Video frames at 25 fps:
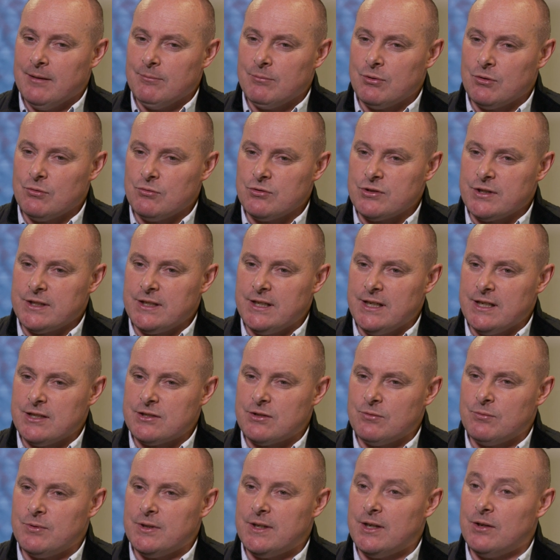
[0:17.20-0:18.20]
But it was a
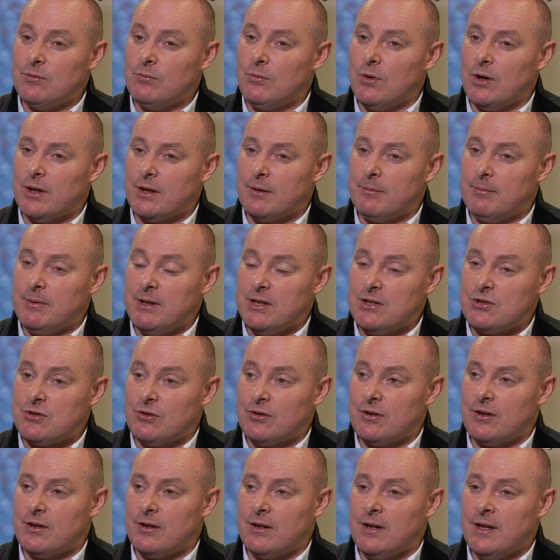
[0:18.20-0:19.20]
case that we didn't want to be
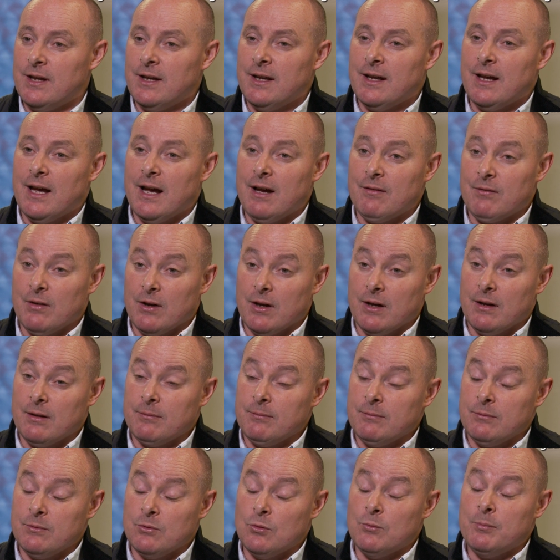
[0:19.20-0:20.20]
sort of have a
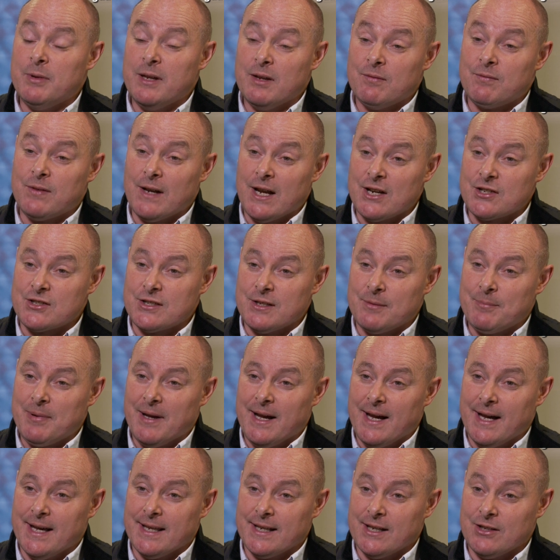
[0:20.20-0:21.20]
you know be a flash in the
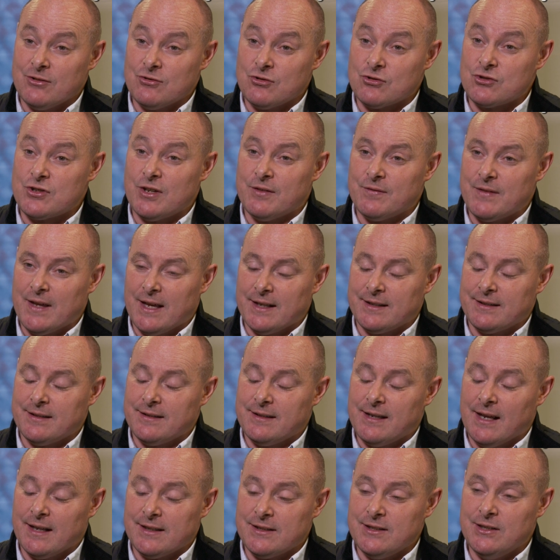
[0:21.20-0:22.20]
pan and just have
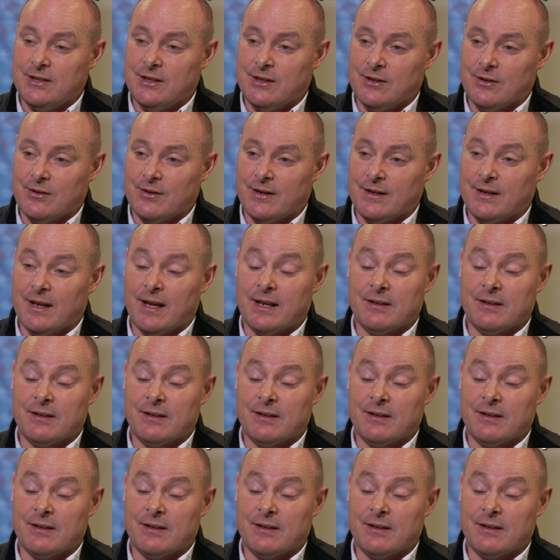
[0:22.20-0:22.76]
that that year and,